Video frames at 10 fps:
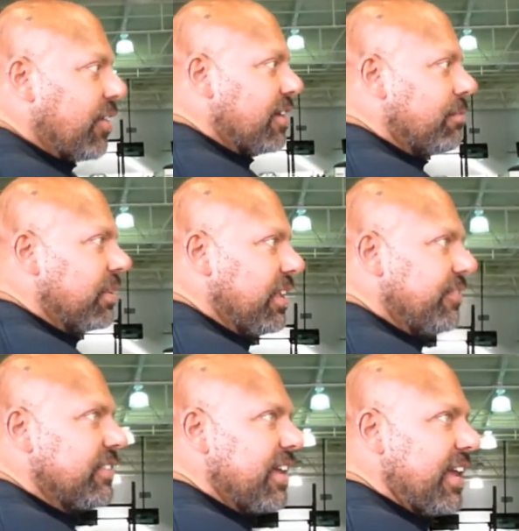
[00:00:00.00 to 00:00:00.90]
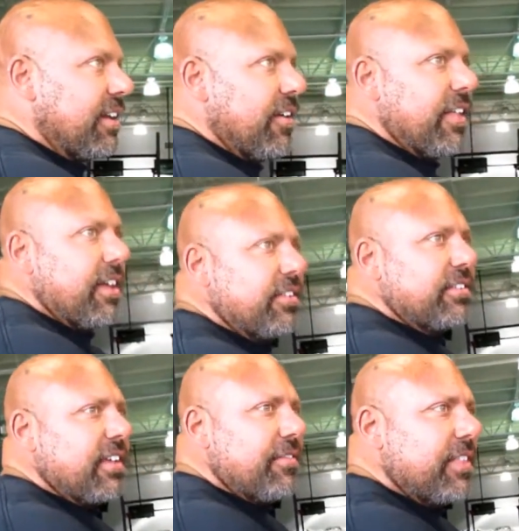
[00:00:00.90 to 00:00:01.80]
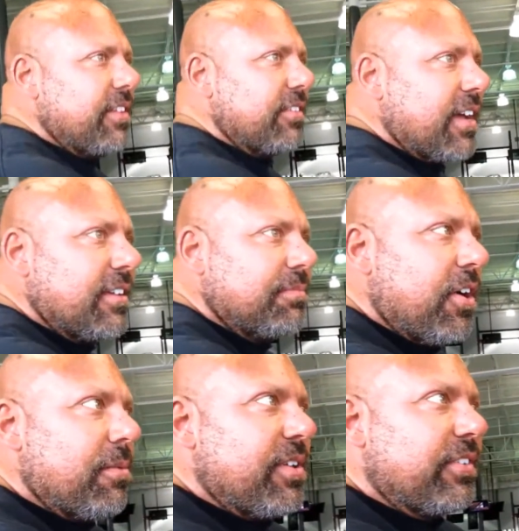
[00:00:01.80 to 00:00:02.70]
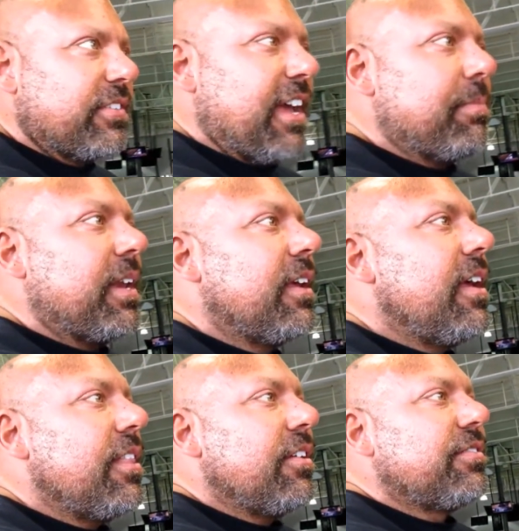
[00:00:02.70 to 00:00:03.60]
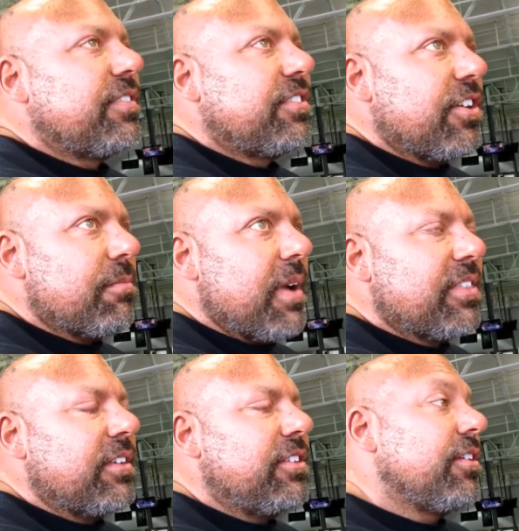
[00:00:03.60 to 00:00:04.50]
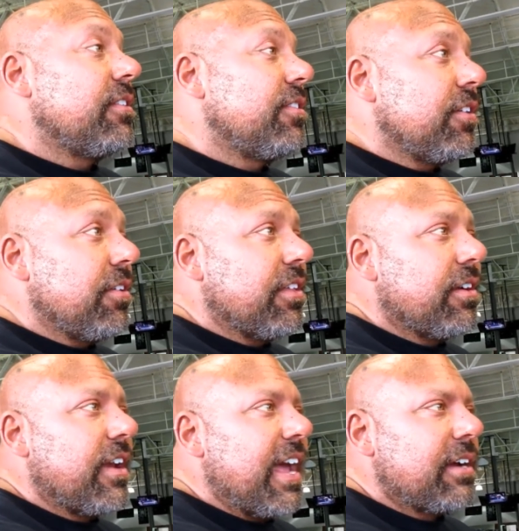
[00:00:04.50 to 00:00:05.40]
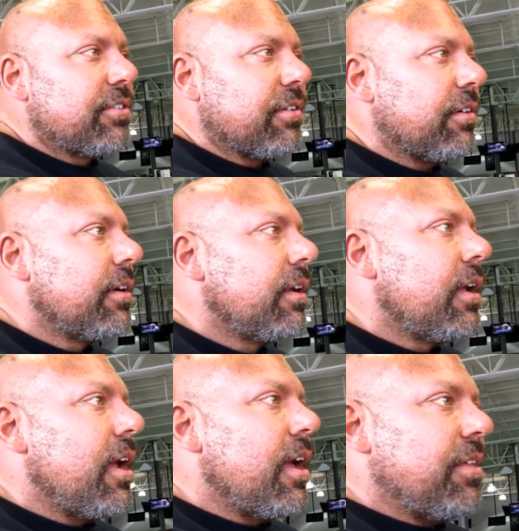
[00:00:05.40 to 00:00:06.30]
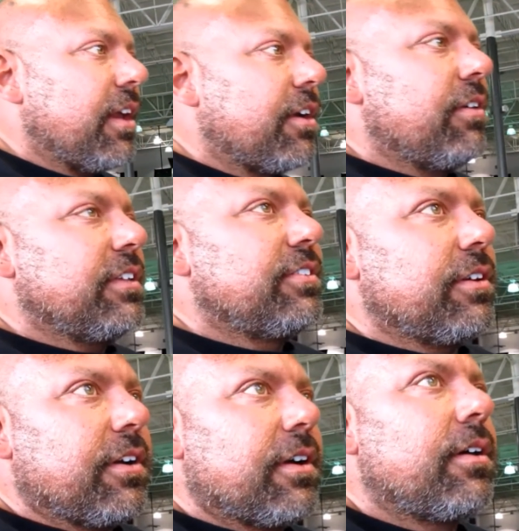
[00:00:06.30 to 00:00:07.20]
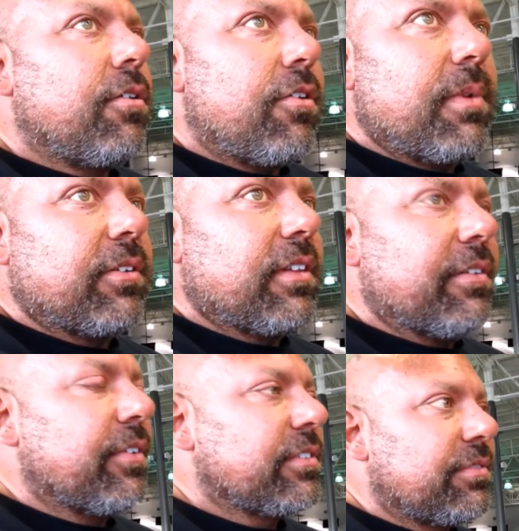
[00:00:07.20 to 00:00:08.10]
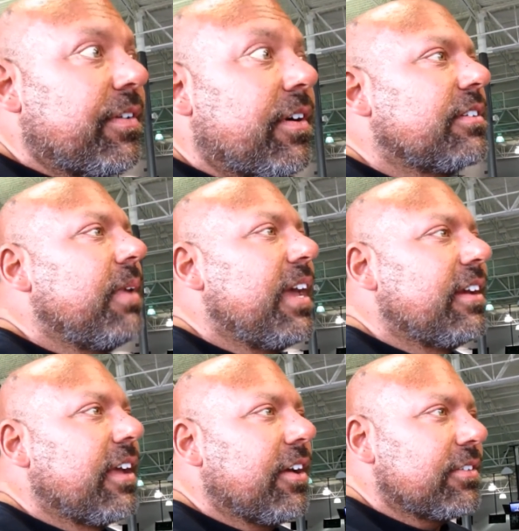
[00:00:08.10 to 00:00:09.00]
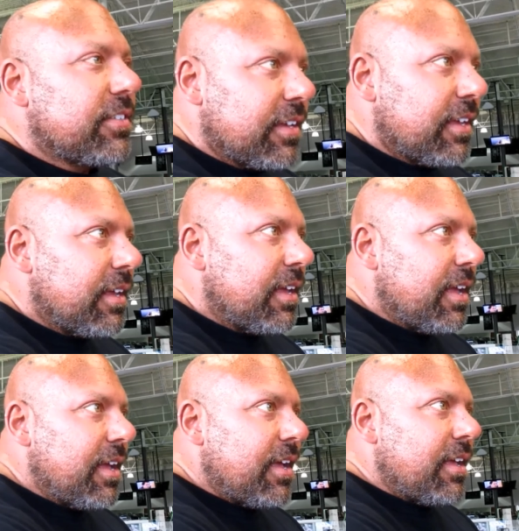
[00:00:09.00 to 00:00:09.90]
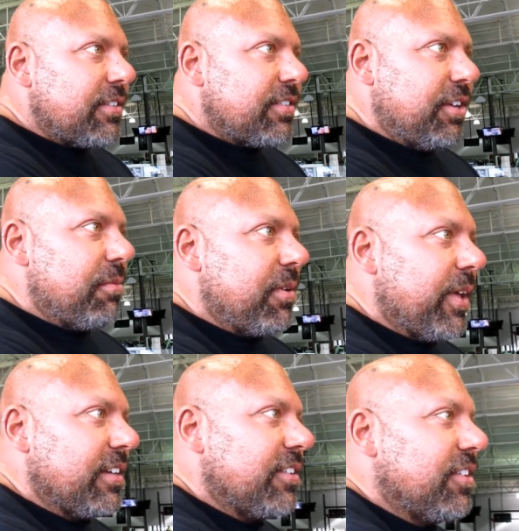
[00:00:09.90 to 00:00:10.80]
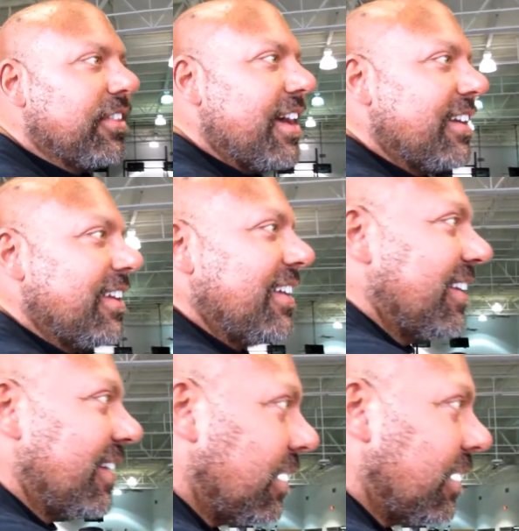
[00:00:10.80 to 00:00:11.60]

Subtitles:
And you know, I don't believe in taking all the other stuff that those guys, bodybuilders, take, but there's certain methods you can do that are natural to increase your hormone levels as far as a man goes. So you be willing to do that?